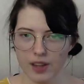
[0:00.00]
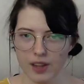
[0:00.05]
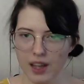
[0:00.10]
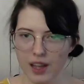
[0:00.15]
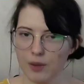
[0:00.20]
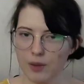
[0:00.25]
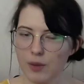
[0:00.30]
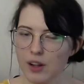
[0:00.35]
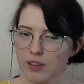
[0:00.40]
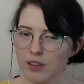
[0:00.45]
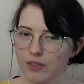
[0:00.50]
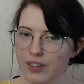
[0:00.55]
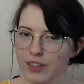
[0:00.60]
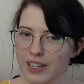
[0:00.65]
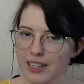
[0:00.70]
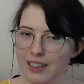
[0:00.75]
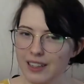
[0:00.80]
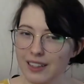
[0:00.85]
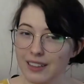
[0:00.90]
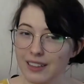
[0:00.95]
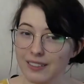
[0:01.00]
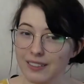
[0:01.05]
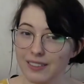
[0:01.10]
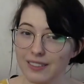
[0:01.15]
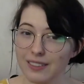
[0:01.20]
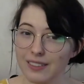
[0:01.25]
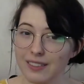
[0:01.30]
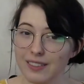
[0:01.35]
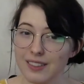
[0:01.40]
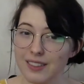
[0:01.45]
And while reading
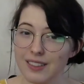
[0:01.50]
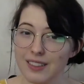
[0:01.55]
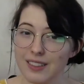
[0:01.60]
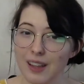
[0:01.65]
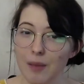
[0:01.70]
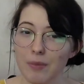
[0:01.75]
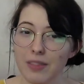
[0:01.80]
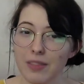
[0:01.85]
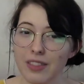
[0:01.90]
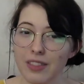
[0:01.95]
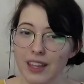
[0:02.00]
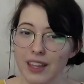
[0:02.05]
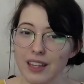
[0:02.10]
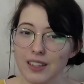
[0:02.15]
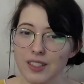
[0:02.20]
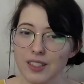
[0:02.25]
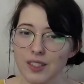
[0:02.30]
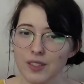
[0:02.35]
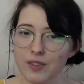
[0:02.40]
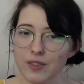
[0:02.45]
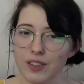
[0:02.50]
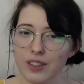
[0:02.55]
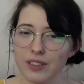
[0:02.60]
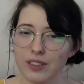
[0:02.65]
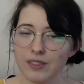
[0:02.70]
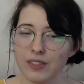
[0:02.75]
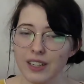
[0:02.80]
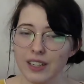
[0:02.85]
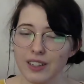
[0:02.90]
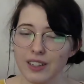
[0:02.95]
some things for the
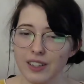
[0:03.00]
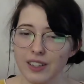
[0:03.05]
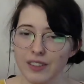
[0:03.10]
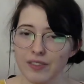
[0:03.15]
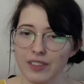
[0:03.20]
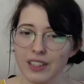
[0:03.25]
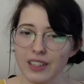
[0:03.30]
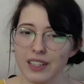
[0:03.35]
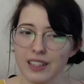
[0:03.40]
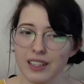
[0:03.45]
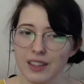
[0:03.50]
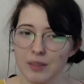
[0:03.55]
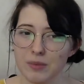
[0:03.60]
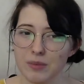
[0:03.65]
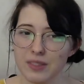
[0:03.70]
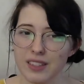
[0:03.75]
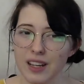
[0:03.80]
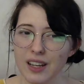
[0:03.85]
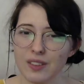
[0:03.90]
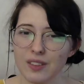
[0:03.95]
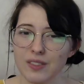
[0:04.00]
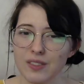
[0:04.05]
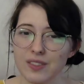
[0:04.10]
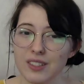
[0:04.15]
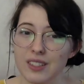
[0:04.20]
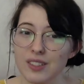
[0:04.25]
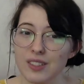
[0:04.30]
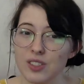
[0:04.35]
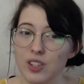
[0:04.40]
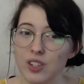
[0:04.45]
reader to fill in
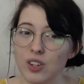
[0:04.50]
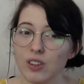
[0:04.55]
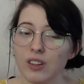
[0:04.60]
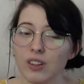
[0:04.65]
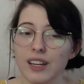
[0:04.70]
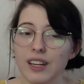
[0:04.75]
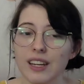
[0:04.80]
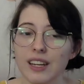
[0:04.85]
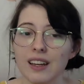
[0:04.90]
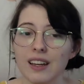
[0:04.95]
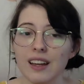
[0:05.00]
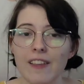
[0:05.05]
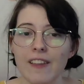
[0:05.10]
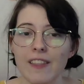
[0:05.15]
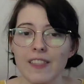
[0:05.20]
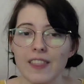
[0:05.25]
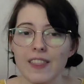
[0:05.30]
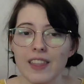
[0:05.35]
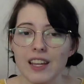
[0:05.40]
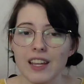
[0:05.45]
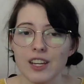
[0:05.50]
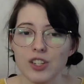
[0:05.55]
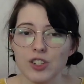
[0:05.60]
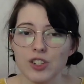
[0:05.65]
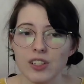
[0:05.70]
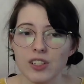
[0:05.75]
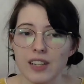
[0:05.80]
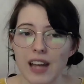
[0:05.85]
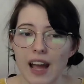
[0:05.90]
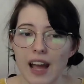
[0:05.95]
themselves is good, they
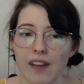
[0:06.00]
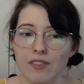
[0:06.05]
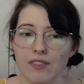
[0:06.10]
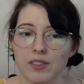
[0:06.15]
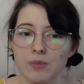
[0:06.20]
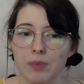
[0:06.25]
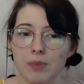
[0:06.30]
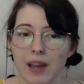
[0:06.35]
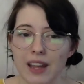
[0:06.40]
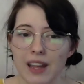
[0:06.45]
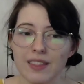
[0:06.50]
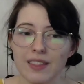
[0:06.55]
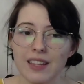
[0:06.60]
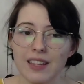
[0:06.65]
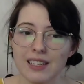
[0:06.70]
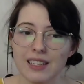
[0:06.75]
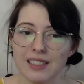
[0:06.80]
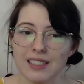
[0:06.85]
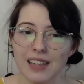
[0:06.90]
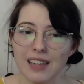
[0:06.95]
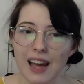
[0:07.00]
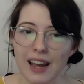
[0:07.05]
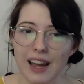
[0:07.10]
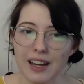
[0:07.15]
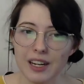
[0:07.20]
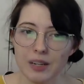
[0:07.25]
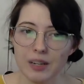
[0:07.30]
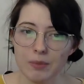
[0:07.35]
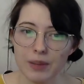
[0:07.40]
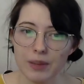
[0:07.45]
shouldn't have to paint the
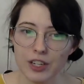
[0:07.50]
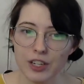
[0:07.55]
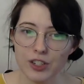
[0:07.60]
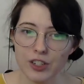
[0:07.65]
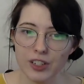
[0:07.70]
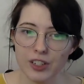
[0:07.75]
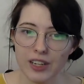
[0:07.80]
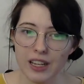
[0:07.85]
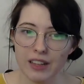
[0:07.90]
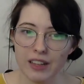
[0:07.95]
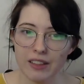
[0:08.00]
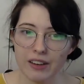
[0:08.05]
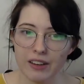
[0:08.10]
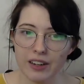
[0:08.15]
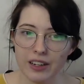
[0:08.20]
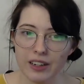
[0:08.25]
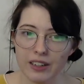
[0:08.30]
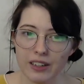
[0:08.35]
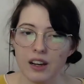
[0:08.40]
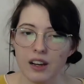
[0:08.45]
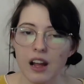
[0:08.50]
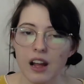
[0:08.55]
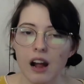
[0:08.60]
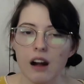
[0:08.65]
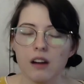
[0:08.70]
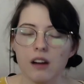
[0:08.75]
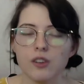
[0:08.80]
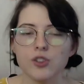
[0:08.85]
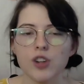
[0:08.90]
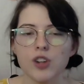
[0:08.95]
entire picture either.
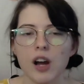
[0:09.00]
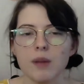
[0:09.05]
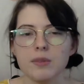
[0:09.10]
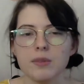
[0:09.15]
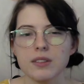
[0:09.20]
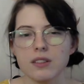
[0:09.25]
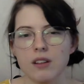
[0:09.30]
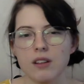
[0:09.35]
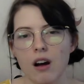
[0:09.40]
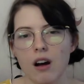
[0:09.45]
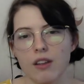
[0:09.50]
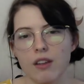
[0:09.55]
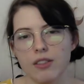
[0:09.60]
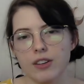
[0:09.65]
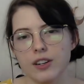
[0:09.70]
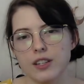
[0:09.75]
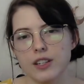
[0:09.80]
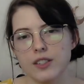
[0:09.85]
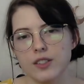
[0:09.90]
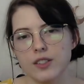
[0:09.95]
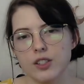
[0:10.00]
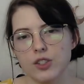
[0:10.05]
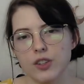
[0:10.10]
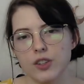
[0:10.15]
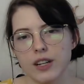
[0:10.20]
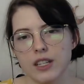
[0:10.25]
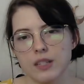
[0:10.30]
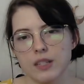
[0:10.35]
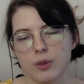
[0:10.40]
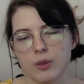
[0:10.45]
Our job as an author is to
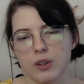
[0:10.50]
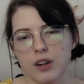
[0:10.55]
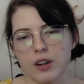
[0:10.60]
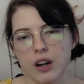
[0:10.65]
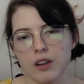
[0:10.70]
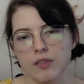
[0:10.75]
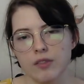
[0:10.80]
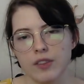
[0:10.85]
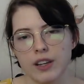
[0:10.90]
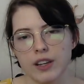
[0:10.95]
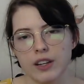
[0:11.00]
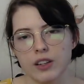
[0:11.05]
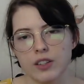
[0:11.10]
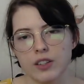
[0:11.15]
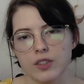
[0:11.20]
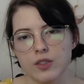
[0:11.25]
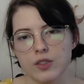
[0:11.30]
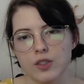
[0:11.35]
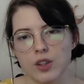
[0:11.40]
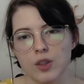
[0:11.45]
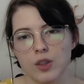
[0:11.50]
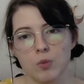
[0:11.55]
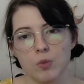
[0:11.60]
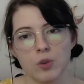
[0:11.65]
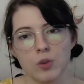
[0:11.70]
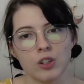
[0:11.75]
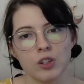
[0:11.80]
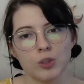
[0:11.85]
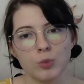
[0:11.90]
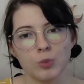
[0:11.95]
transport our readers to the
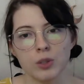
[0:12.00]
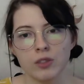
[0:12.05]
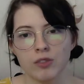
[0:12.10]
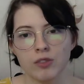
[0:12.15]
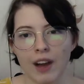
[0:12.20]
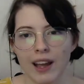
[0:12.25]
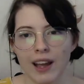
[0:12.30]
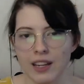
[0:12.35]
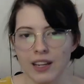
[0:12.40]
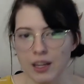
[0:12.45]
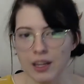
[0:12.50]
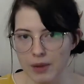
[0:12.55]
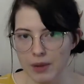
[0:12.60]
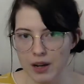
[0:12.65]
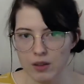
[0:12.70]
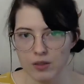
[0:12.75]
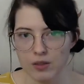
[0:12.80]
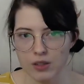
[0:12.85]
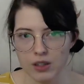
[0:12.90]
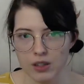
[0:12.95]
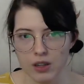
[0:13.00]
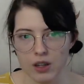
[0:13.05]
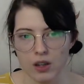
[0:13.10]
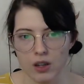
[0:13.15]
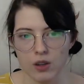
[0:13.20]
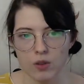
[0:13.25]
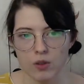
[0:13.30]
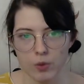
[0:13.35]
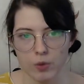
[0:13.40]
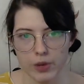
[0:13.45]
world we're writing about,
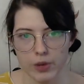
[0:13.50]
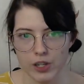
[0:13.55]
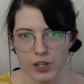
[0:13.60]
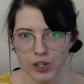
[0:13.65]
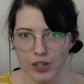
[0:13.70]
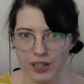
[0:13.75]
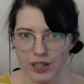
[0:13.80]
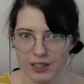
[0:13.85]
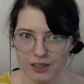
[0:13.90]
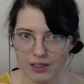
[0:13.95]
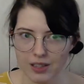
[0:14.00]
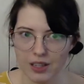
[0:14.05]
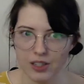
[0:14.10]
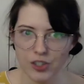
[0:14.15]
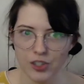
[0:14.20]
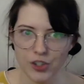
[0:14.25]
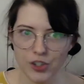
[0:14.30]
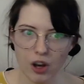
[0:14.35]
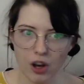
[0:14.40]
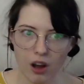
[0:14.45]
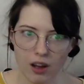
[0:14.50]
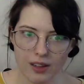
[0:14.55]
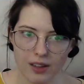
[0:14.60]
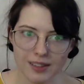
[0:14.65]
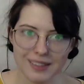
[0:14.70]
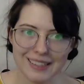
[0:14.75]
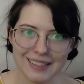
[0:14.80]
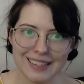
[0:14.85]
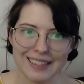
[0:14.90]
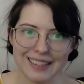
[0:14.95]
which is a
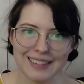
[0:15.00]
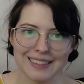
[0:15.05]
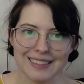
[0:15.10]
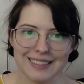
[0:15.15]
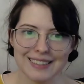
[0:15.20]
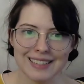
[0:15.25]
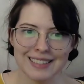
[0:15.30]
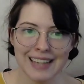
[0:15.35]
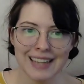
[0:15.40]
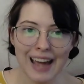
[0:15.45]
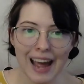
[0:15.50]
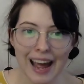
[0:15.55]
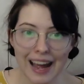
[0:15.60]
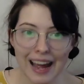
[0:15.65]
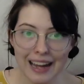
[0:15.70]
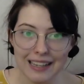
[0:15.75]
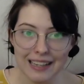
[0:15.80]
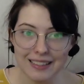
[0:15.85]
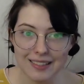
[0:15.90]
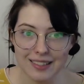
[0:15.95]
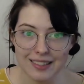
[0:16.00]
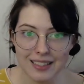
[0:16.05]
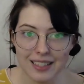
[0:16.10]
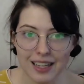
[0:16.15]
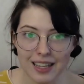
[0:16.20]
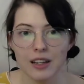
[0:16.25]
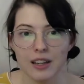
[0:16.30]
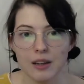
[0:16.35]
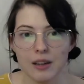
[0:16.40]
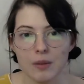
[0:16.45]
daunting task,
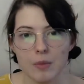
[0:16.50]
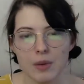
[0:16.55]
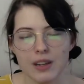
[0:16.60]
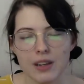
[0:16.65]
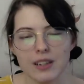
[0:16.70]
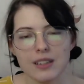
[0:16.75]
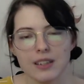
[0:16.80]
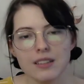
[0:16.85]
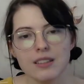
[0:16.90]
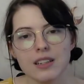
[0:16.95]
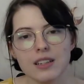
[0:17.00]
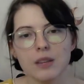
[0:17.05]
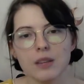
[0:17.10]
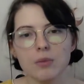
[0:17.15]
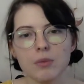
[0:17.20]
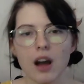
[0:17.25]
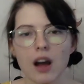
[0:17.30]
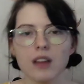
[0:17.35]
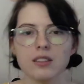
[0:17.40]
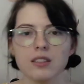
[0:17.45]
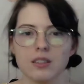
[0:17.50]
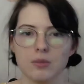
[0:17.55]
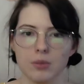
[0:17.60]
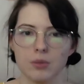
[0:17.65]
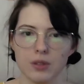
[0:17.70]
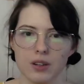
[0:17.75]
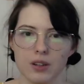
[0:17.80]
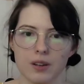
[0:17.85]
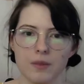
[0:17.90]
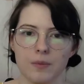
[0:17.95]
but it isn't
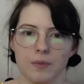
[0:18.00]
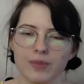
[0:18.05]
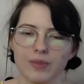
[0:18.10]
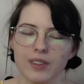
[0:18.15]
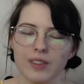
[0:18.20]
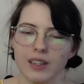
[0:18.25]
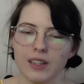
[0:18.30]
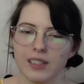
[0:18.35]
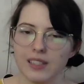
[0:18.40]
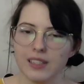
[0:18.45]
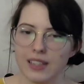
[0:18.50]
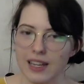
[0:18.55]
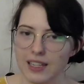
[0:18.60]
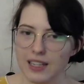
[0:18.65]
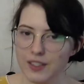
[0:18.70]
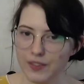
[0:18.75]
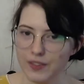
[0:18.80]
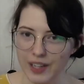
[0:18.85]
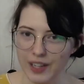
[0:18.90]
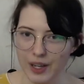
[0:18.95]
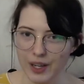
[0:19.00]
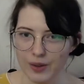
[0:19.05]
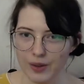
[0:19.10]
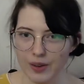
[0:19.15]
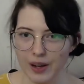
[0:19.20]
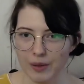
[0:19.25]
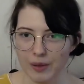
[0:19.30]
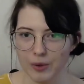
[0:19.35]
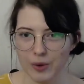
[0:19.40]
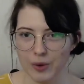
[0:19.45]
impossible. In today's video,
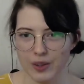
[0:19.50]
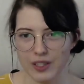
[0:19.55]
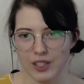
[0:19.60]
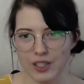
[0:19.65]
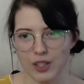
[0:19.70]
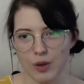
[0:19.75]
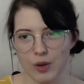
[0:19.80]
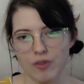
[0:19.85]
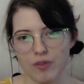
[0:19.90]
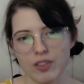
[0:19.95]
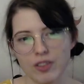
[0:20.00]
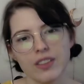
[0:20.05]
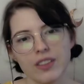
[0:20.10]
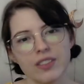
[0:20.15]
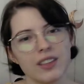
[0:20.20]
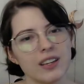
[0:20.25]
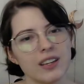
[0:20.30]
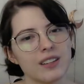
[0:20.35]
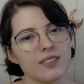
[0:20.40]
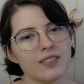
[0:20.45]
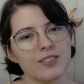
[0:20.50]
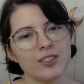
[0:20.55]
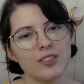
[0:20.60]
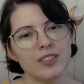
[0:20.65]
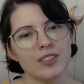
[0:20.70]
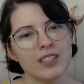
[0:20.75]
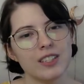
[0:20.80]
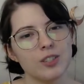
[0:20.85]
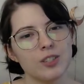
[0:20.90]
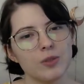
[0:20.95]
I'm going to go over the things you
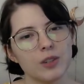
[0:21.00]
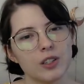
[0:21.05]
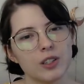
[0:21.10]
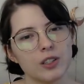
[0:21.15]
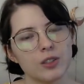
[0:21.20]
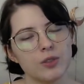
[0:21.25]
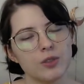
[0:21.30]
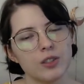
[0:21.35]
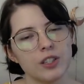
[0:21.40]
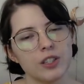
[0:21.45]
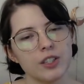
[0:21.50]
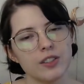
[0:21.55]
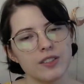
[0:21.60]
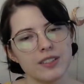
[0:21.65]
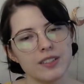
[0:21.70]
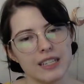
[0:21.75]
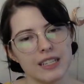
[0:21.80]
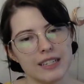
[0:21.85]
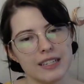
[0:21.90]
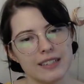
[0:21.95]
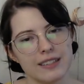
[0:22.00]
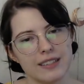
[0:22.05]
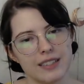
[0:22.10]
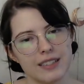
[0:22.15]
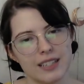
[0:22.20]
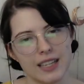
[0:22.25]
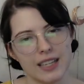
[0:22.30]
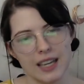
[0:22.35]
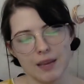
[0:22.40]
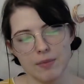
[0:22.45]
need to include in your scenes
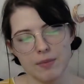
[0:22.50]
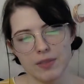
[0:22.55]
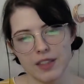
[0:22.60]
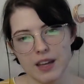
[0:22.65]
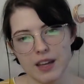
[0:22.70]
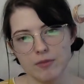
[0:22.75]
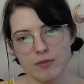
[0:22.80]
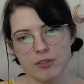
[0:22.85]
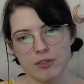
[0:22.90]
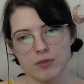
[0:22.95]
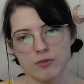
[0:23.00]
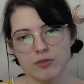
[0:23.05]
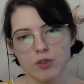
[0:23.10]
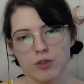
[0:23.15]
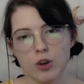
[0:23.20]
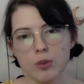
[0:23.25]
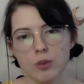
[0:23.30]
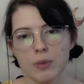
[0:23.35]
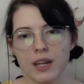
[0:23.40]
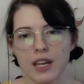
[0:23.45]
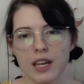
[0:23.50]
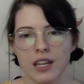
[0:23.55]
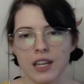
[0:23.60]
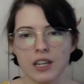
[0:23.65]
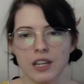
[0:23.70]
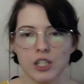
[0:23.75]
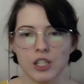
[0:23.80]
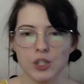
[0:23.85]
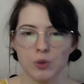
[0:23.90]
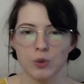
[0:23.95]
to keep them from forming
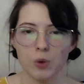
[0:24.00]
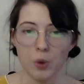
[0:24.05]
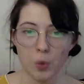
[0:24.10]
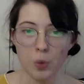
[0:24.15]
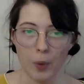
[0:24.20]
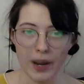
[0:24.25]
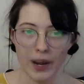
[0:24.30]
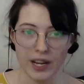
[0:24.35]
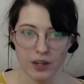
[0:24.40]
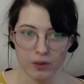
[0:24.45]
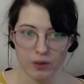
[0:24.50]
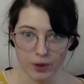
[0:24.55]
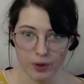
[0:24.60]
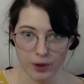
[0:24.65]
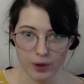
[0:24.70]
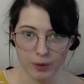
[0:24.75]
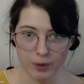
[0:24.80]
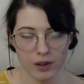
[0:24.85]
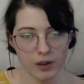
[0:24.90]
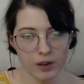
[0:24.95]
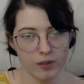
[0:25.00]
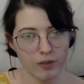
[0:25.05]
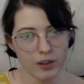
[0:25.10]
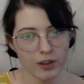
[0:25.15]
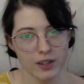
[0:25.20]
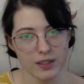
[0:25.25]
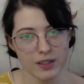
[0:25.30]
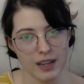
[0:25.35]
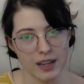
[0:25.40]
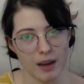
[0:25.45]
into a white room.
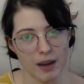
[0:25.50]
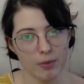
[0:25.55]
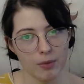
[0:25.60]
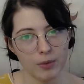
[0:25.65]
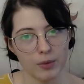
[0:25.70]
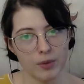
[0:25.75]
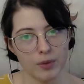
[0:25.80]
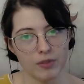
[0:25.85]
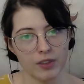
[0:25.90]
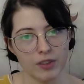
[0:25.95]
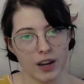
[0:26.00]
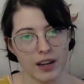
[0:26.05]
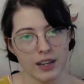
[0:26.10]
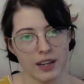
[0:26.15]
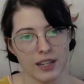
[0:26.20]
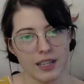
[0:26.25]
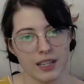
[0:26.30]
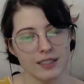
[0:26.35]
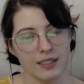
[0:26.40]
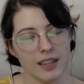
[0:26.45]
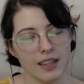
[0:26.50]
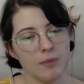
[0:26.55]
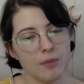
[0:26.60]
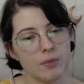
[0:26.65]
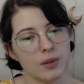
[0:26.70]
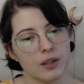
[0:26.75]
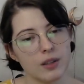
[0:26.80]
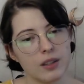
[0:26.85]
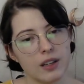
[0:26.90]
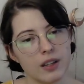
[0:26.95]
First up, we've got an
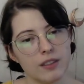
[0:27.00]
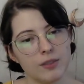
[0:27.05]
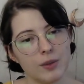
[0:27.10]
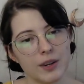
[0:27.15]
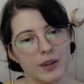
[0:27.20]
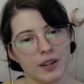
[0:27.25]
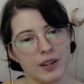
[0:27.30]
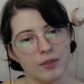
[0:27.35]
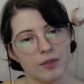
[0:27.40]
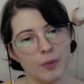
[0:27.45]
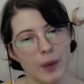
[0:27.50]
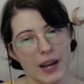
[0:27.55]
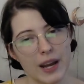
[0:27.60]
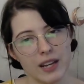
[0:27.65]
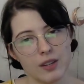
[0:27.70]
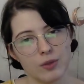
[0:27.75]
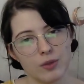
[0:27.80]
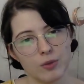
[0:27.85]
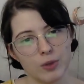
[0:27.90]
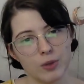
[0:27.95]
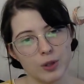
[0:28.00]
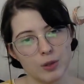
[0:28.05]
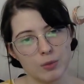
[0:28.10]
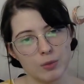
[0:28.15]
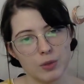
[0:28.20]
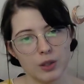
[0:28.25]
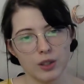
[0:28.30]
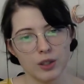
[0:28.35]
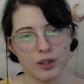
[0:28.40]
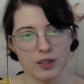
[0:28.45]
example of what a white
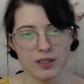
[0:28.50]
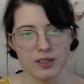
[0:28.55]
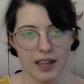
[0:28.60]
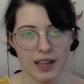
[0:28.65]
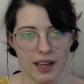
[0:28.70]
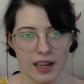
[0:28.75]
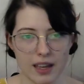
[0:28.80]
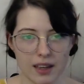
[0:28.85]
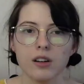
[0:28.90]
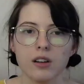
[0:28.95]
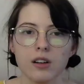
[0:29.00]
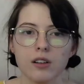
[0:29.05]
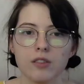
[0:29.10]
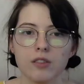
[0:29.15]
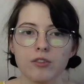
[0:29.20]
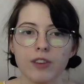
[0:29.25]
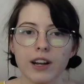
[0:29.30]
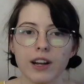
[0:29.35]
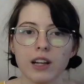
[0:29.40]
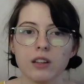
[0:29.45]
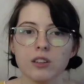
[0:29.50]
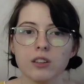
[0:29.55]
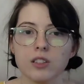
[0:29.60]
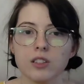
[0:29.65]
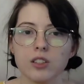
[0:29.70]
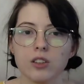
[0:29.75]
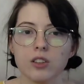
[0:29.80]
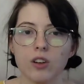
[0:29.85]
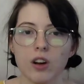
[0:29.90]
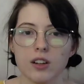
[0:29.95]
room looks like. Frank looked
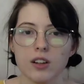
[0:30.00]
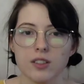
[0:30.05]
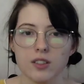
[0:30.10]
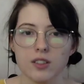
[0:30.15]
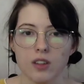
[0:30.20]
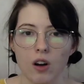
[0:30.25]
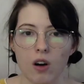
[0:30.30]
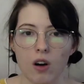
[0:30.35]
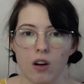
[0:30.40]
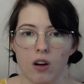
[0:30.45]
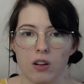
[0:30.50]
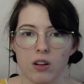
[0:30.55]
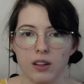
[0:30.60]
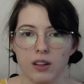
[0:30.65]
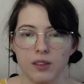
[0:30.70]
across the hall.